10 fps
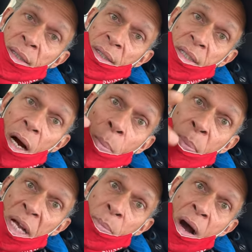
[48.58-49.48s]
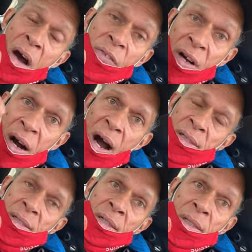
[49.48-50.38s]
They are big mouth,
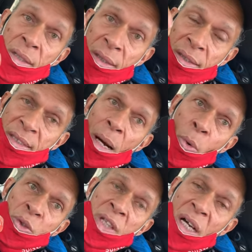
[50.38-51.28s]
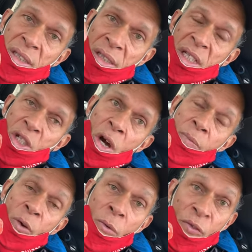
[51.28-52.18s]
grass, sabotage t-shirt
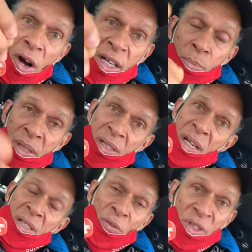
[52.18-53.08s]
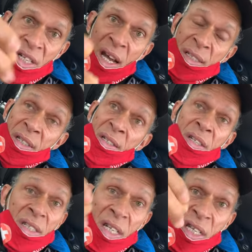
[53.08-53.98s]
for fucking business of sex.
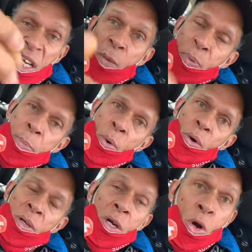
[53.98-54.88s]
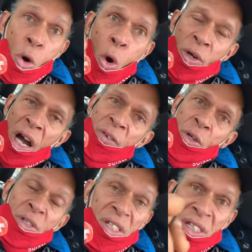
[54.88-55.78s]
They kill people.
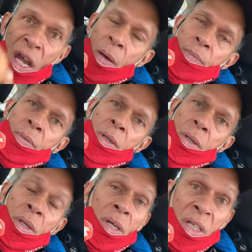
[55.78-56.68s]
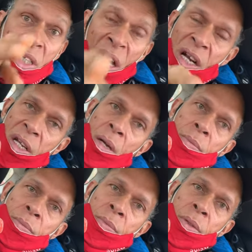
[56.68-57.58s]
Coronavirus is them. Kill
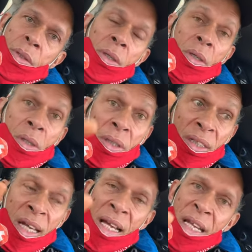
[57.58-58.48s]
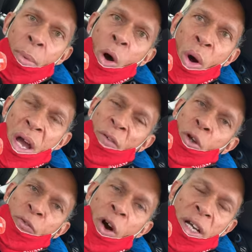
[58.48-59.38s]
them. Get them away of the
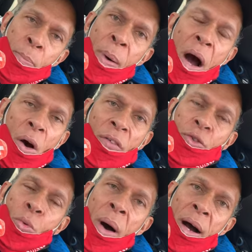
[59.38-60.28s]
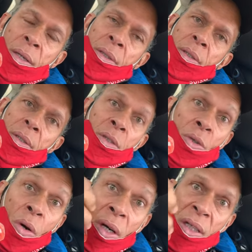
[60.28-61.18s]
fucking power of Dubai. You
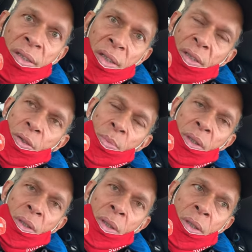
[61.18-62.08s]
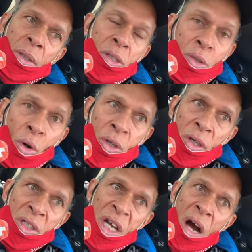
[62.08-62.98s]
don't listen to me.
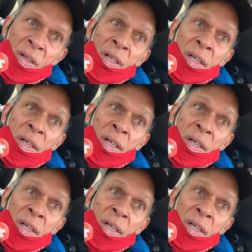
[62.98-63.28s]
Scotland Yard.